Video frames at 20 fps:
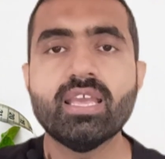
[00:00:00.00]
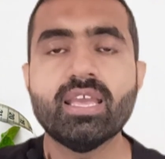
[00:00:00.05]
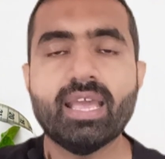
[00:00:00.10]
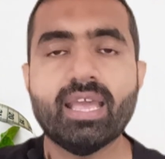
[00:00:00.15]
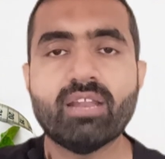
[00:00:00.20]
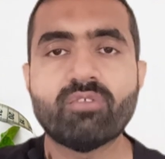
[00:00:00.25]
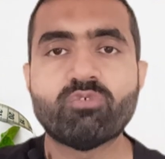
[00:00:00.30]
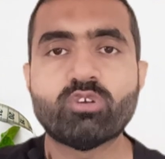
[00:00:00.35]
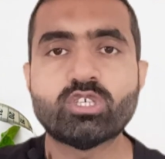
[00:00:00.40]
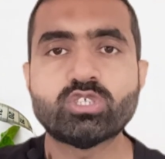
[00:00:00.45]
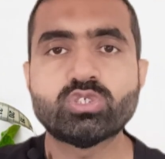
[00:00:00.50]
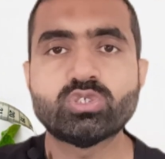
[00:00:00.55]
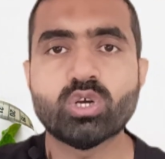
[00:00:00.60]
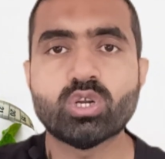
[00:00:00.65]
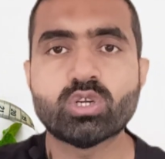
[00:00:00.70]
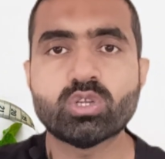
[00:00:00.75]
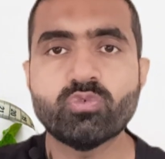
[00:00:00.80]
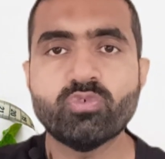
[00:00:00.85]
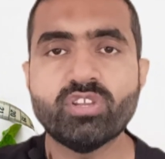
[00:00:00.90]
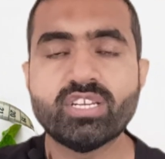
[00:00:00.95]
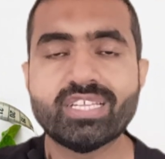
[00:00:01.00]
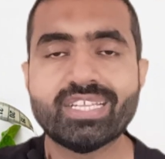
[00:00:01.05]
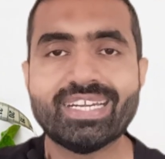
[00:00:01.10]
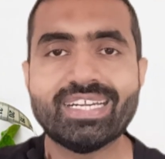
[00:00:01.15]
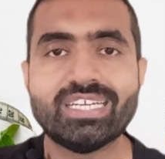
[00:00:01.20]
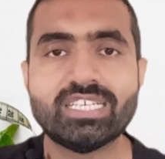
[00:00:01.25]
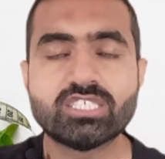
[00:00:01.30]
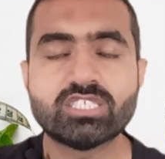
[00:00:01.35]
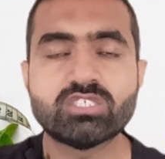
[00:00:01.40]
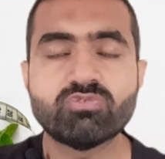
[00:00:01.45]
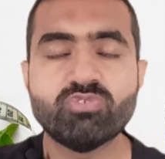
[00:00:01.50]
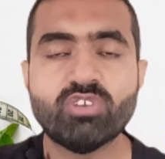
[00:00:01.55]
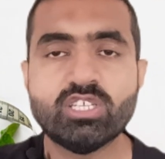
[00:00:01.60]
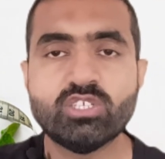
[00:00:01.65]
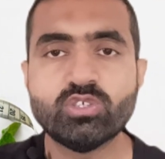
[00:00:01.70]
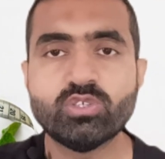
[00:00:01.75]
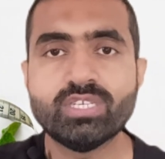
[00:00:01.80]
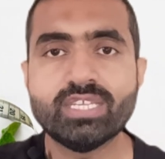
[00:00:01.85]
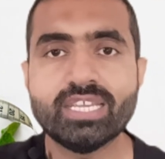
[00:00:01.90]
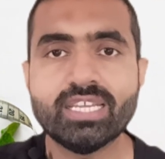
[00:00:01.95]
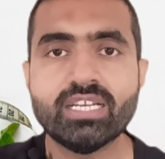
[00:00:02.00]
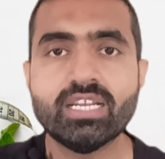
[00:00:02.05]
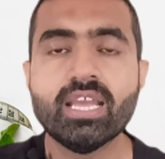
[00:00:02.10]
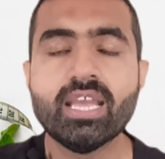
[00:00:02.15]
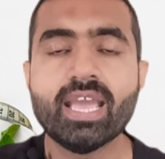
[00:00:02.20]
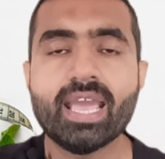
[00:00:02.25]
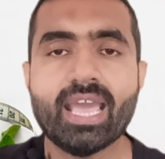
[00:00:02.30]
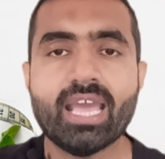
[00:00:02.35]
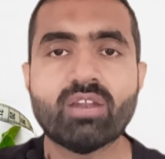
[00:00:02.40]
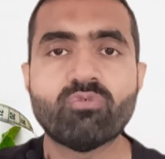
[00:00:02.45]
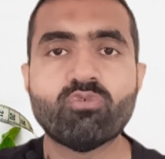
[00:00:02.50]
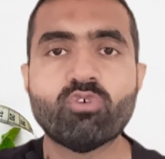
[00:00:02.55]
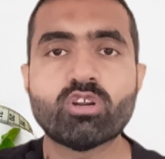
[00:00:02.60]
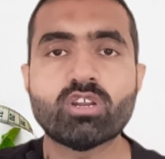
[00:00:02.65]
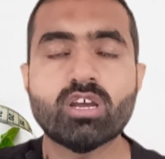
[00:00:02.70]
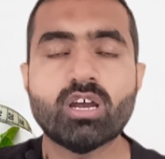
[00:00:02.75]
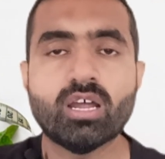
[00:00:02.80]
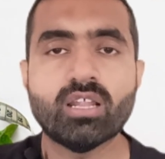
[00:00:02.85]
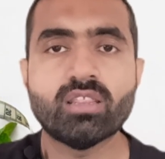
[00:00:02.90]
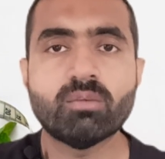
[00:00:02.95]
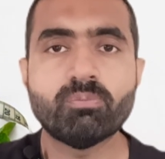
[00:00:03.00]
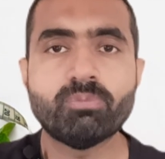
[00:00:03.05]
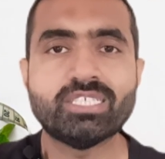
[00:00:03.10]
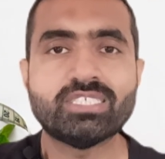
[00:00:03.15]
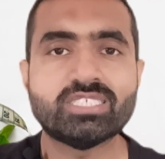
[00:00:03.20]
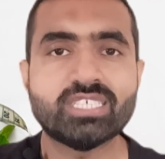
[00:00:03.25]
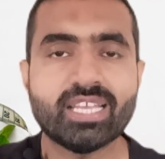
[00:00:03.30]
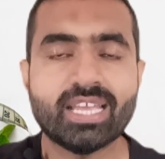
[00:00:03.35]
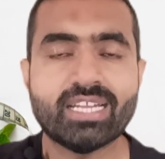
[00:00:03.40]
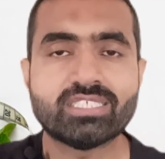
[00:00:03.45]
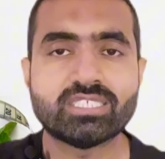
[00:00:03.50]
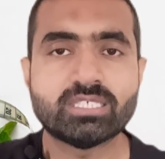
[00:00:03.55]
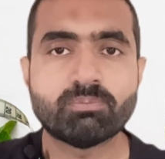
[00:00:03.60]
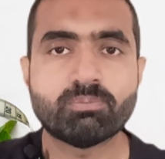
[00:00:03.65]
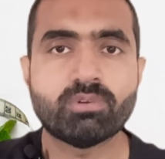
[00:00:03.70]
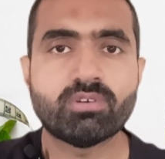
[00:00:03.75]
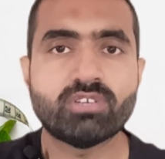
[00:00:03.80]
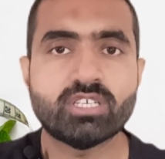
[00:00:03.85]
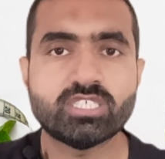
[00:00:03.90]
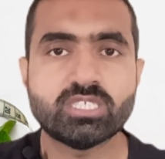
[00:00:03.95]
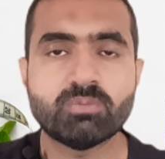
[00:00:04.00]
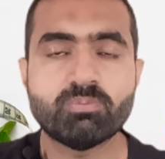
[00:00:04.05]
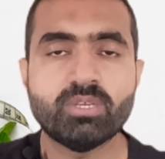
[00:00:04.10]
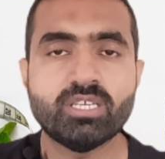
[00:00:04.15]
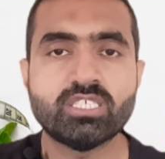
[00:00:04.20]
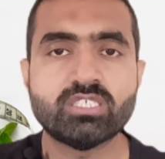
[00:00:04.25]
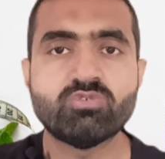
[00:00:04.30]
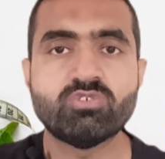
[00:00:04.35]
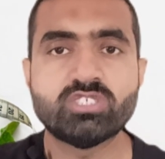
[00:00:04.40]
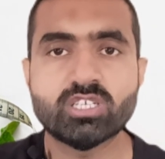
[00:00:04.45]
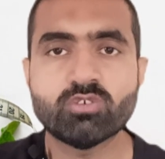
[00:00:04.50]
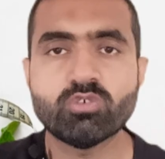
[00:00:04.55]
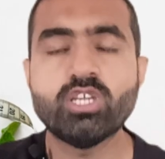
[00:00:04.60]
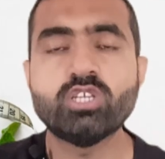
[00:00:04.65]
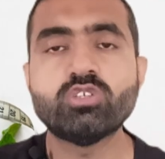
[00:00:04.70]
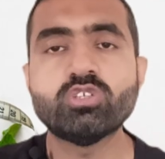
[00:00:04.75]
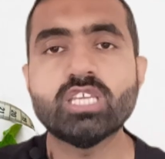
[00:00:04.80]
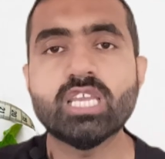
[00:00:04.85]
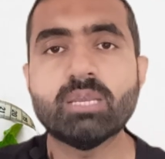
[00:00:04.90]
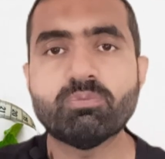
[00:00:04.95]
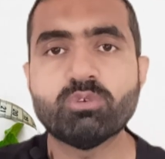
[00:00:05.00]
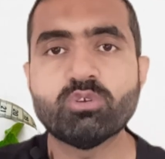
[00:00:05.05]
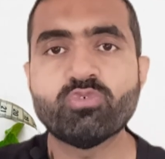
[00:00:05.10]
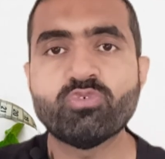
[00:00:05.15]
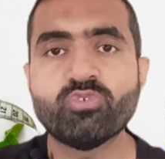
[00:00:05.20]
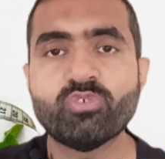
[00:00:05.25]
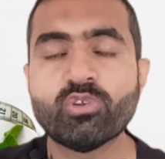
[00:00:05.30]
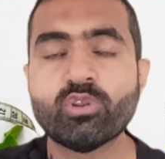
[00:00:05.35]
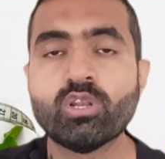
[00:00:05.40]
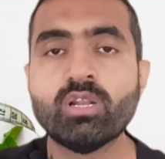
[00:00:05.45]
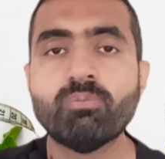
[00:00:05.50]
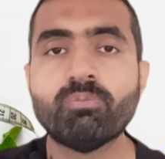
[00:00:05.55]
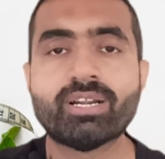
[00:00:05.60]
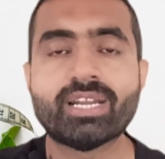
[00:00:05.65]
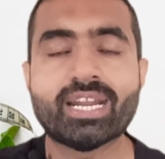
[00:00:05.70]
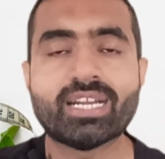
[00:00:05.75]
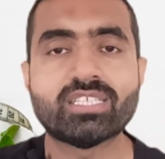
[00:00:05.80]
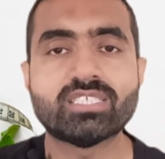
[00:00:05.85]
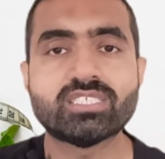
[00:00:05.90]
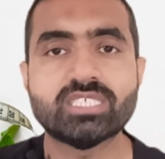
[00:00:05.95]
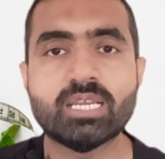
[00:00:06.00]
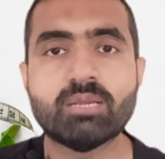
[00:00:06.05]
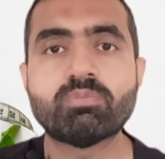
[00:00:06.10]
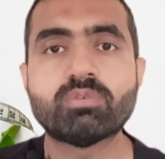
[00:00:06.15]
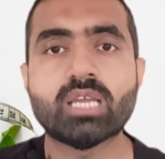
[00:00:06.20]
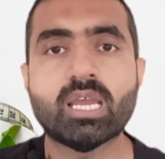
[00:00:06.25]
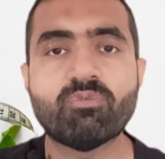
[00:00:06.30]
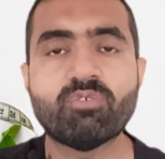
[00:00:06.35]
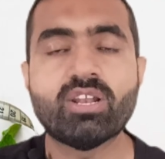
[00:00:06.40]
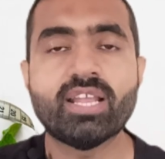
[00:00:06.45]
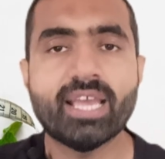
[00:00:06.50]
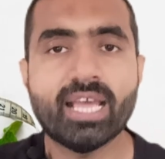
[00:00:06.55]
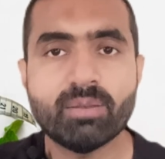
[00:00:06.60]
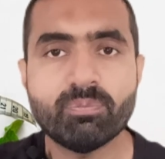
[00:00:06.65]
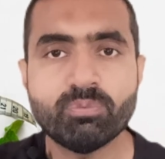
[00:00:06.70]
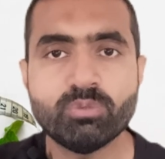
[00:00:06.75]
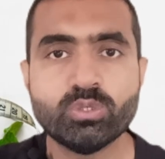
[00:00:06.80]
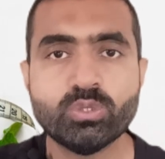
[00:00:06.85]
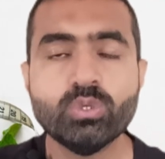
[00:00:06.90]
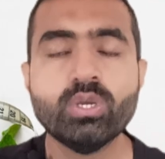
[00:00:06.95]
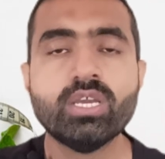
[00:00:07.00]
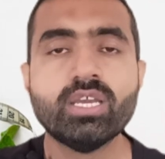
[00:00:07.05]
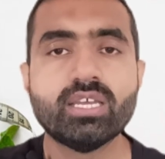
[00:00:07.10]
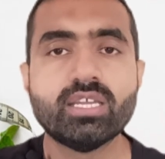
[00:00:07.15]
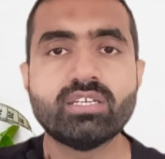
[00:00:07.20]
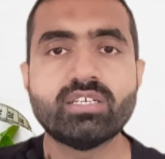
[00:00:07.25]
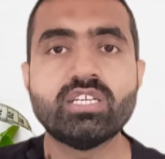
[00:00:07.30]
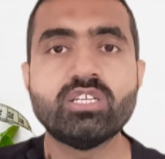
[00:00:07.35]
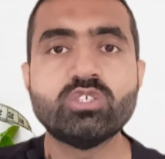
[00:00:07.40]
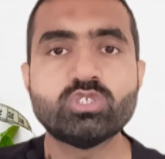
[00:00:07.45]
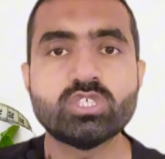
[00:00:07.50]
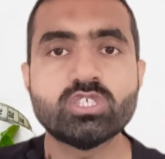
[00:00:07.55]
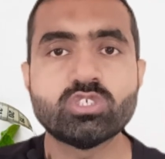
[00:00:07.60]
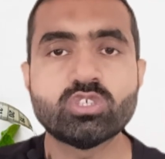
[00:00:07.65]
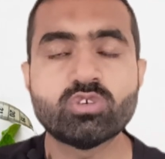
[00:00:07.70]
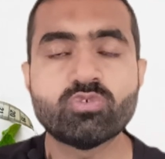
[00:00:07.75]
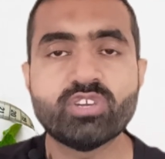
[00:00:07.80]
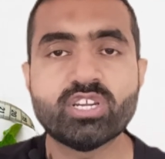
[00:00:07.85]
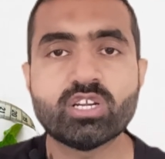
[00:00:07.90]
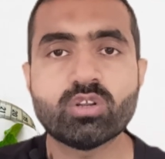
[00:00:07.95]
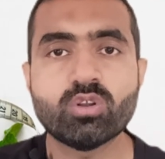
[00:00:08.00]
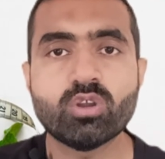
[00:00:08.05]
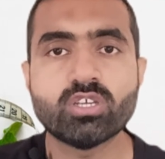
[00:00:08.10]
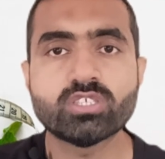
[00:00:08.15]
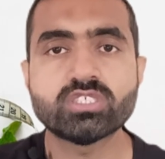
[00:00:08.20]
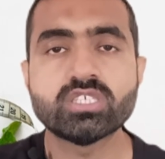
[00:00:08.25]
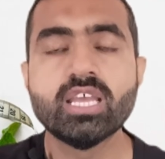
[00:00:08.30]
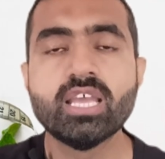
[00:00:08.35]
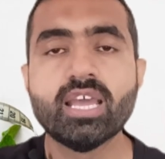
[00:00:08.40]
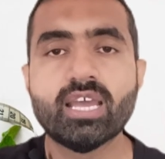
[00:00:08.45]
and what sort of ingredients will you need and what are the basic and simple recipes which are going to keep you full but at the same time will help you in reducing your weight loss.